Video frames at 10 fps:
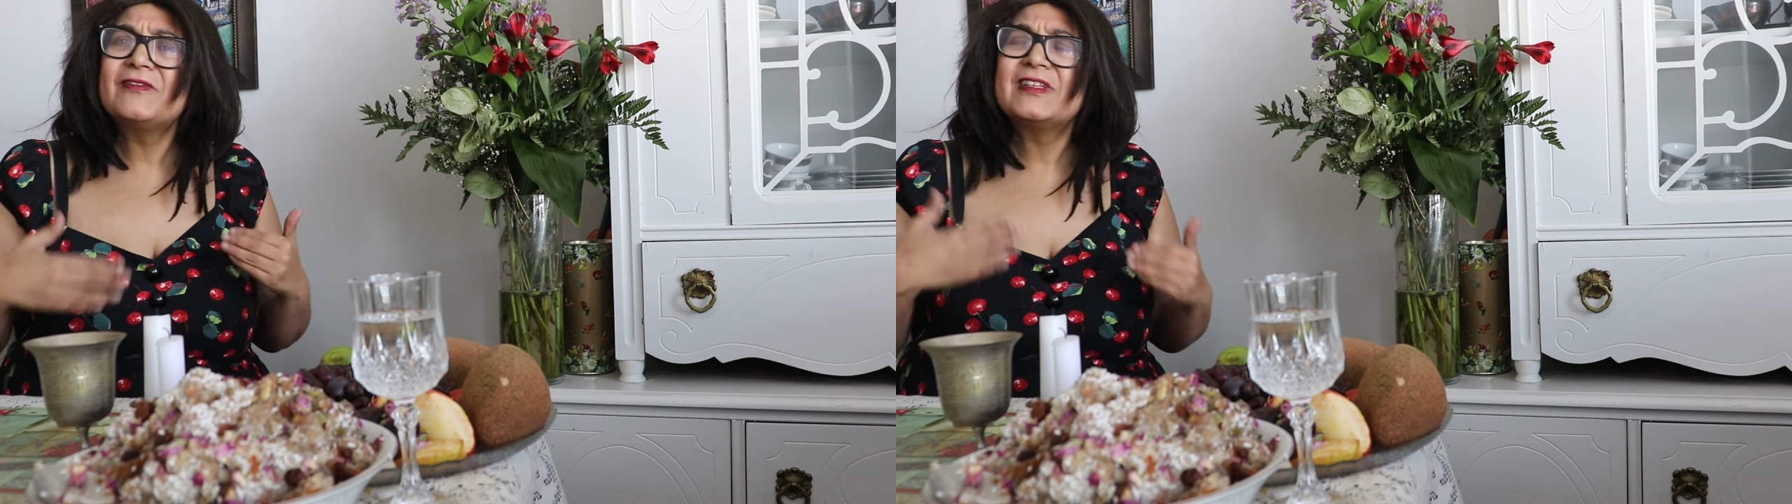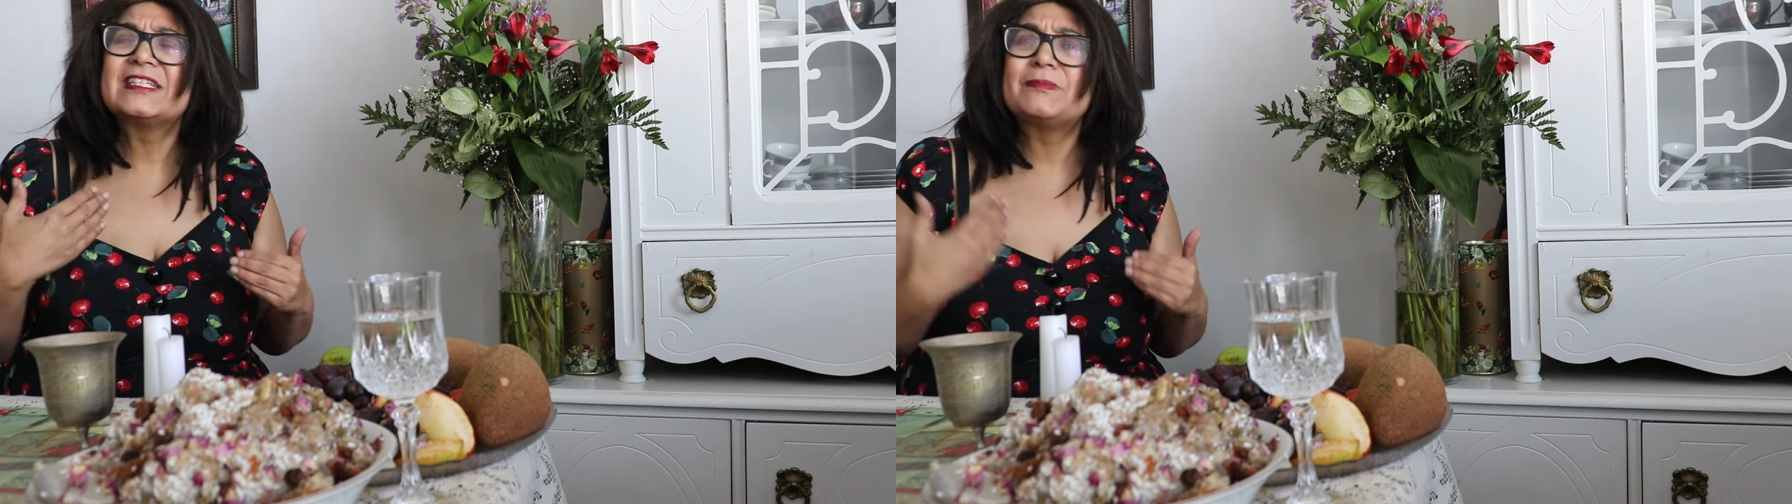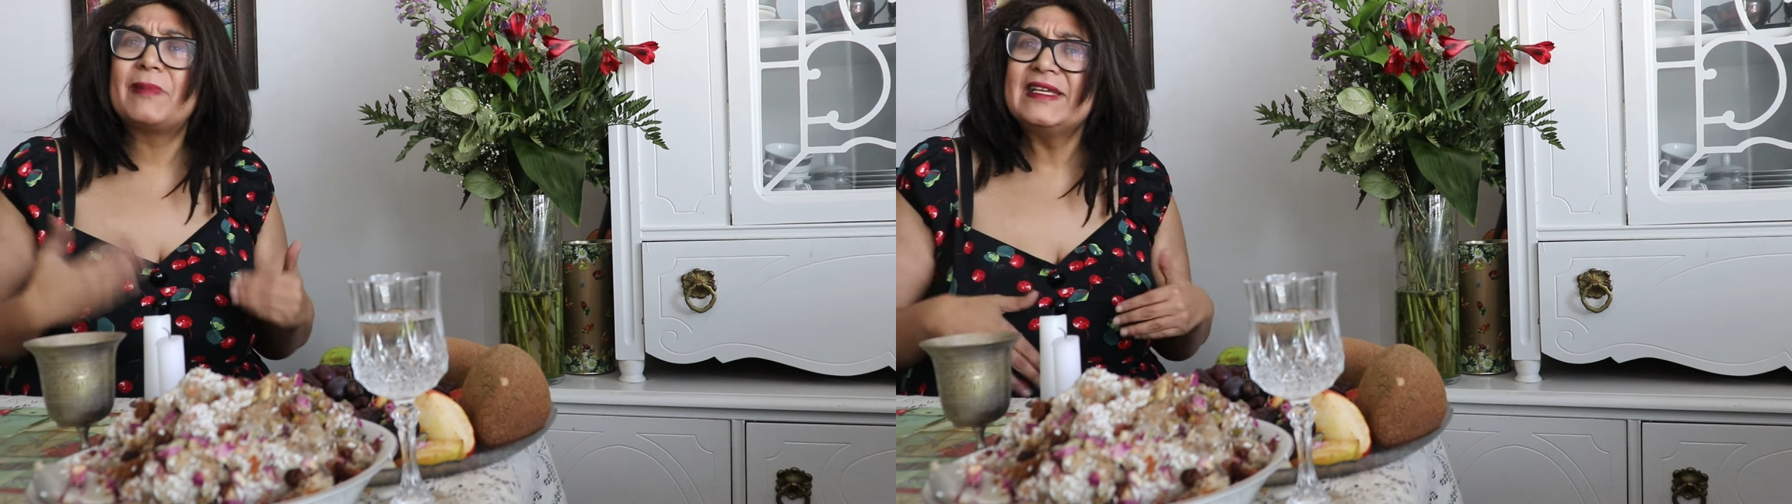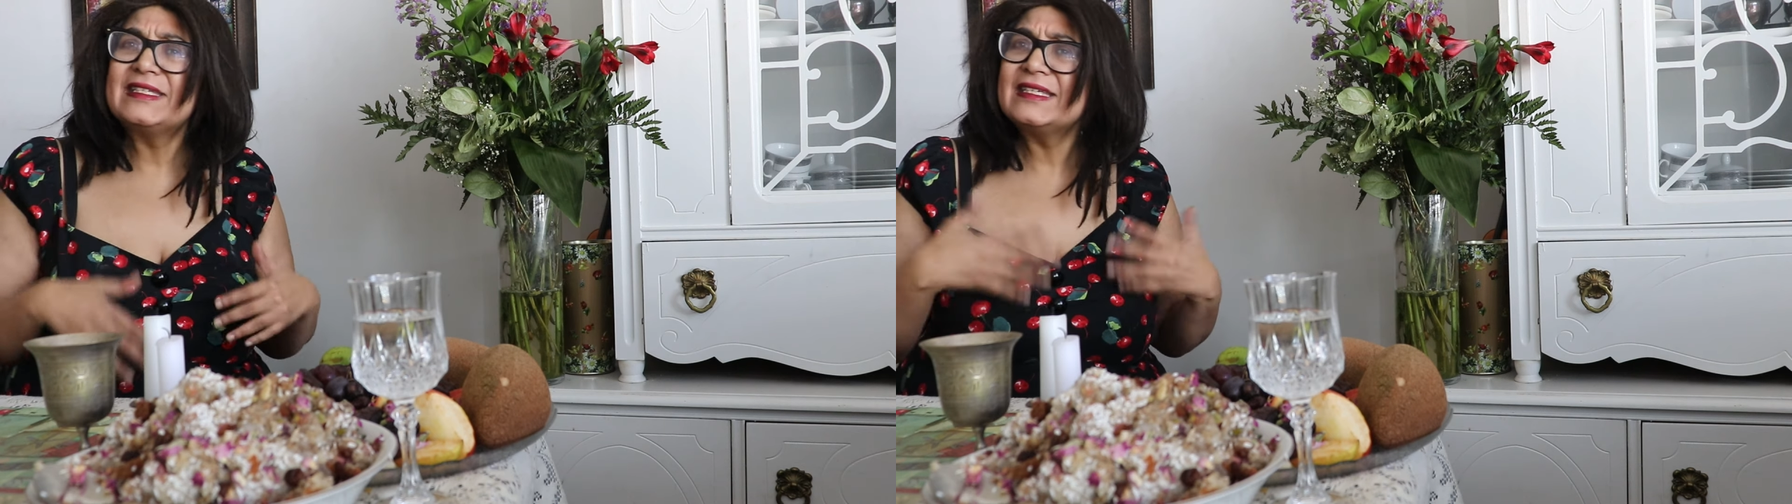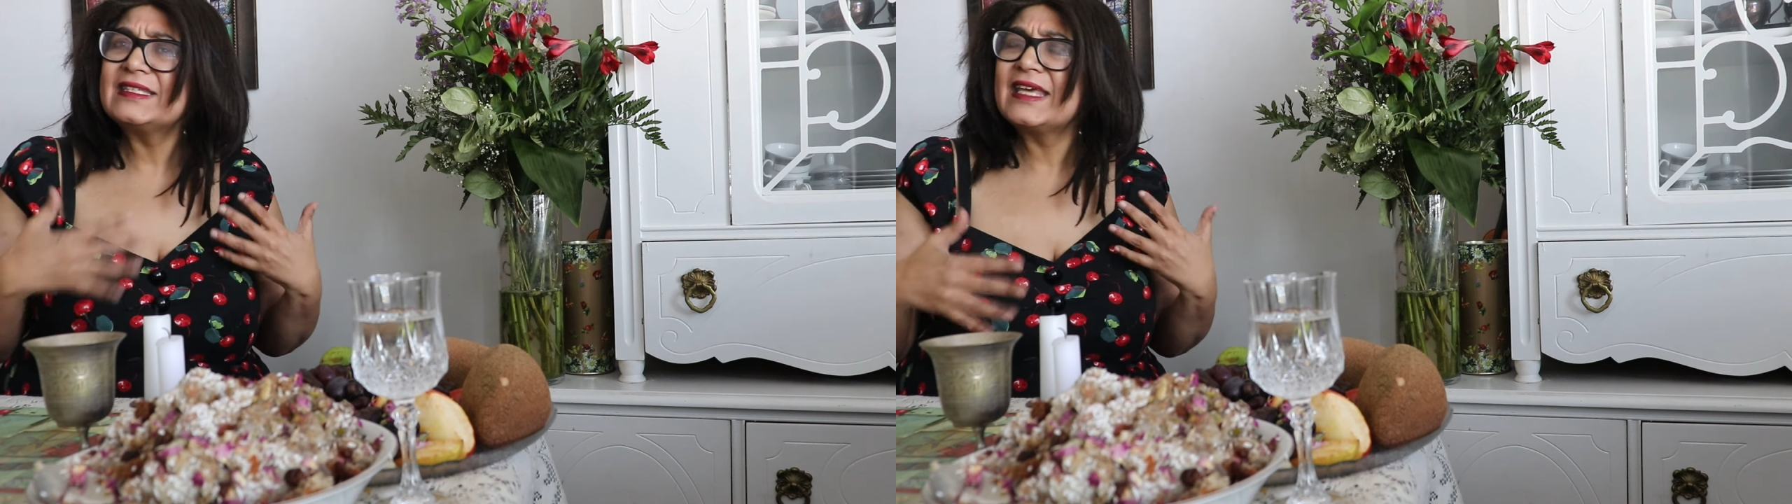of the
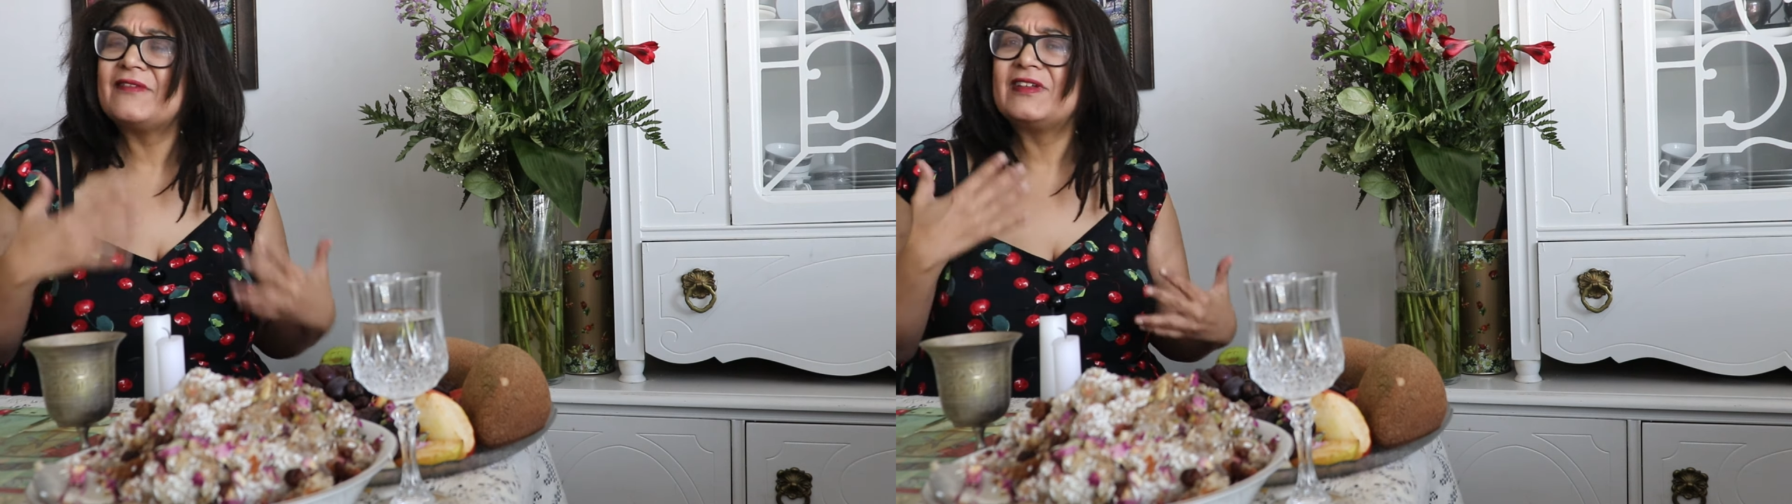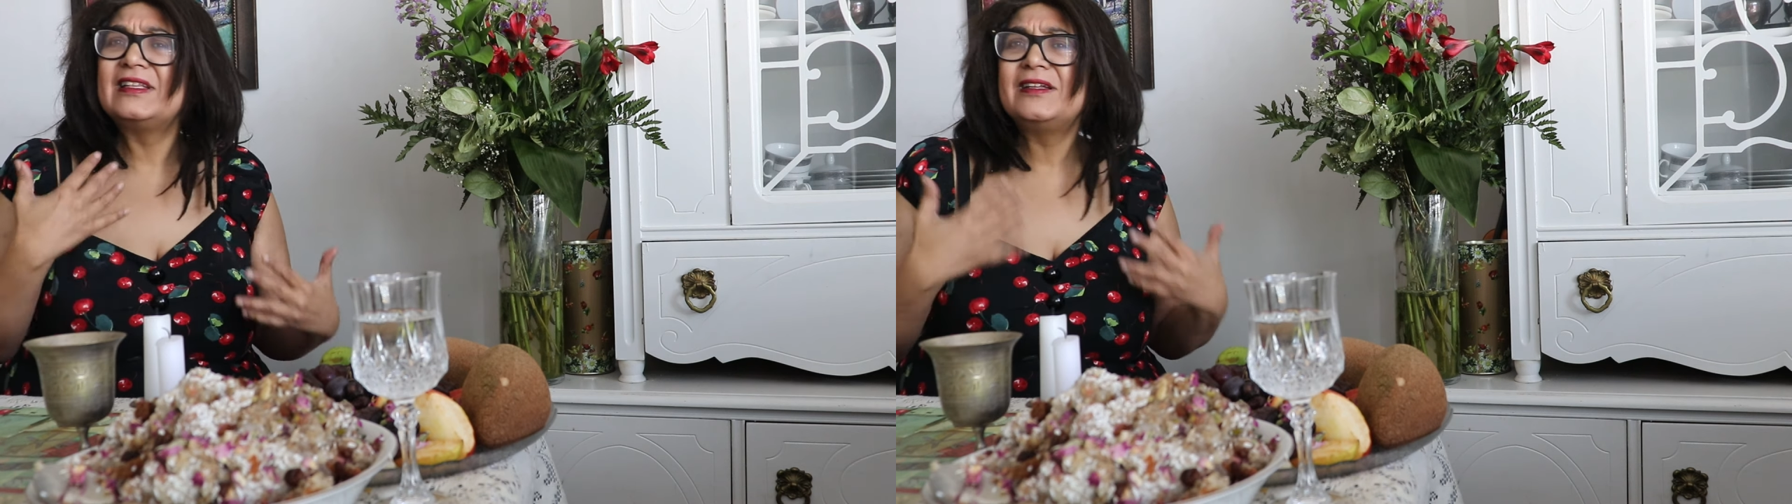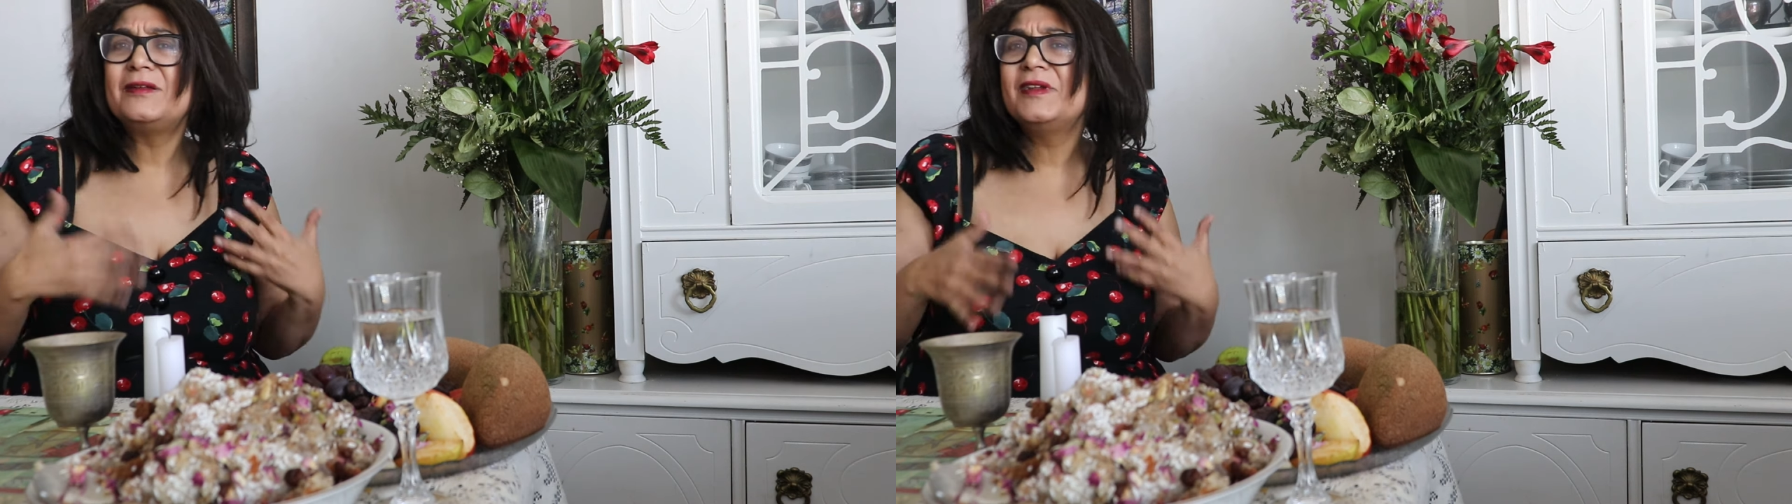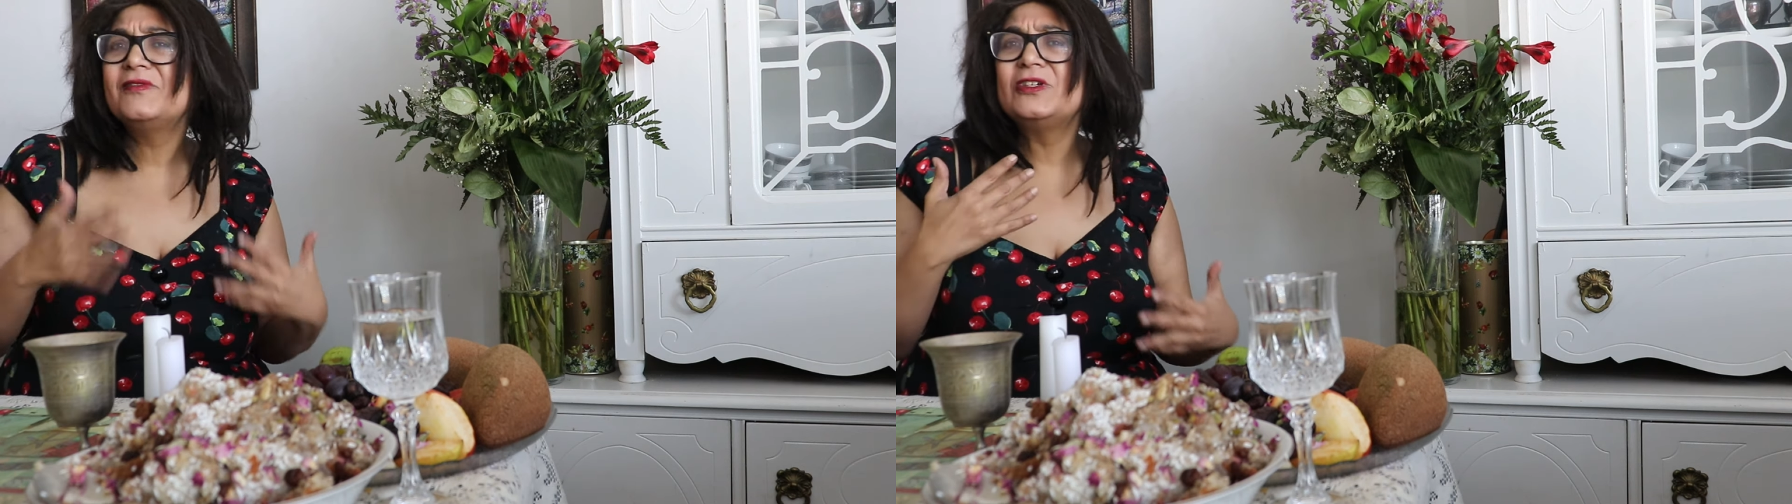spices. They have a little bit of